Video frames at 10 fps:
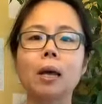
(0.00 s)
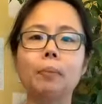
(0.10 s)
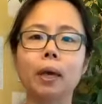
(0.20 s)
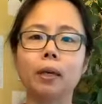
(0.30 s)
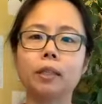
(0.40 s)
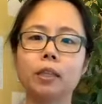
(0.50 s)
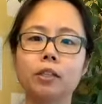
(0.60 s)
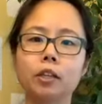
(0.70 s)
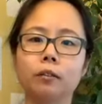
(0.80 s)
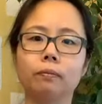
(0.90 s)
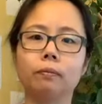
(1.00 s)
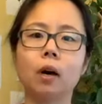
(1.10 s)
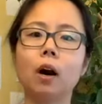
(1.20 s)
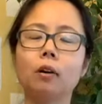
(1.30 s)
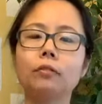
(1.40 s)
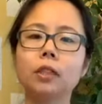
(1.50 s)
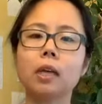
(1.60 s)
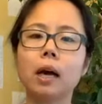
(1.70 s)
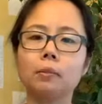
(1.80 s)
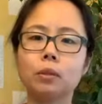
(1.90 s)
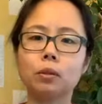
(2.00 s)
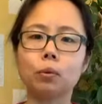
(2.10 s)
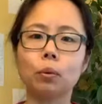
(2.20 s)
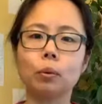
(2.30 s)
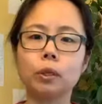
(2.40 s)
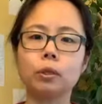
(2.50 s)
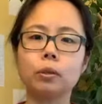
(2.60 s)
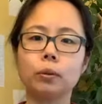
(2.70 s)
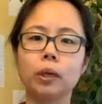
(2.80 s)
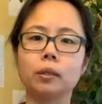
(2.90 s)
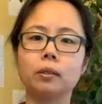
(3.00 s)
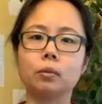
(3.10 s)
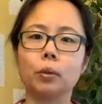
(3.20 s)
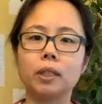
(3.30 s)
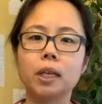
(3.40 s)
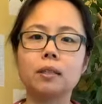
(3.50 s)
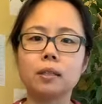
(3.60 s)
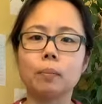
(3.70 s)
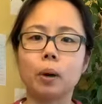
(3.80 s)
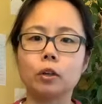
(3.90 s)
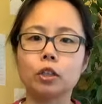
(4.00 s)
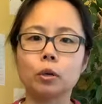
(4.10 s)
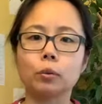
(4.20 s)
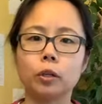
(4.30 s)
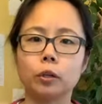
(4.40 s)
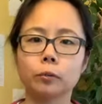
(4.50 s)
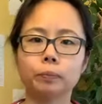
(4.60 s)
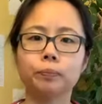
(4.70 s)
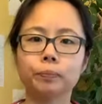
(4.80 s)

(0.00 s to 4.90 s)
and pay attention, oftentimes what we do is we tense up our shoulder.